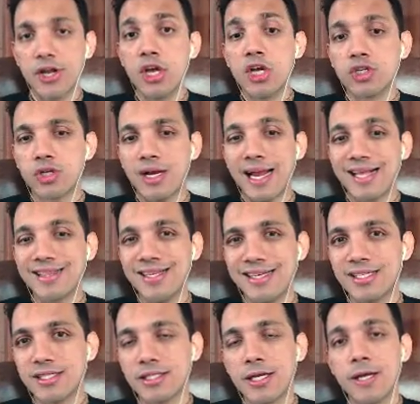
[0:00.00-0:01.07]
So like
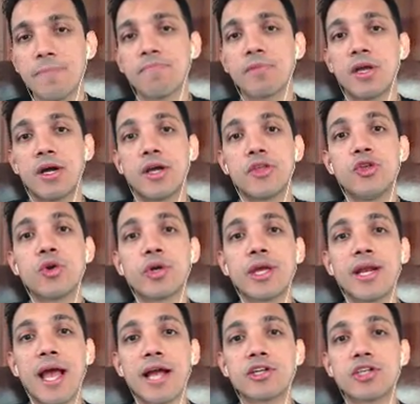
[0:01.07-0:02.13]
this, you can
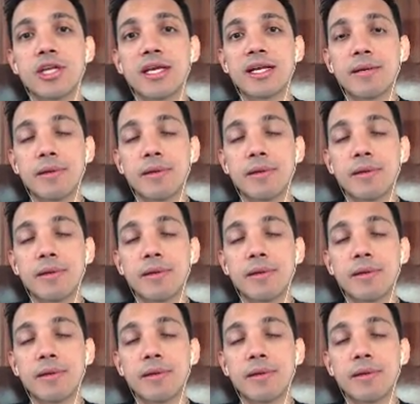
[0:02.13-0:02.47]
actually